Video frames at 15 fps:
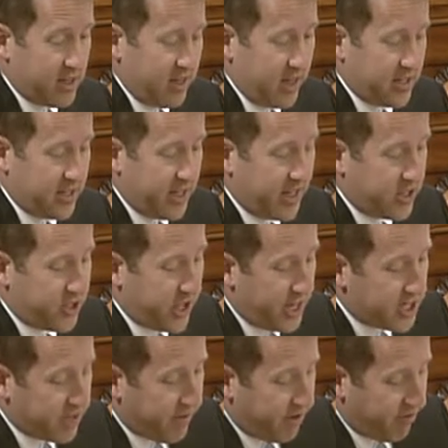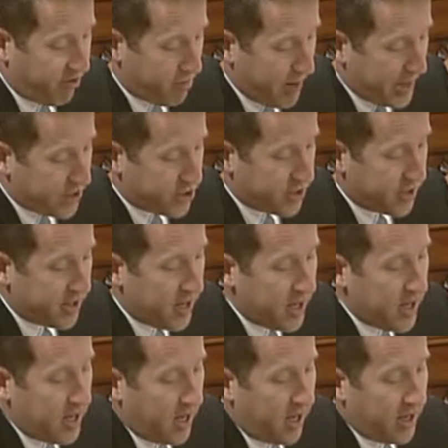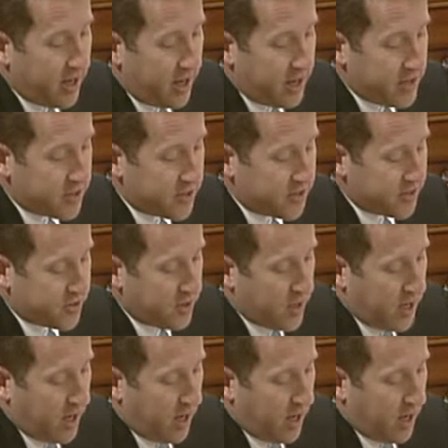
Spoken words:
as the exchange of information is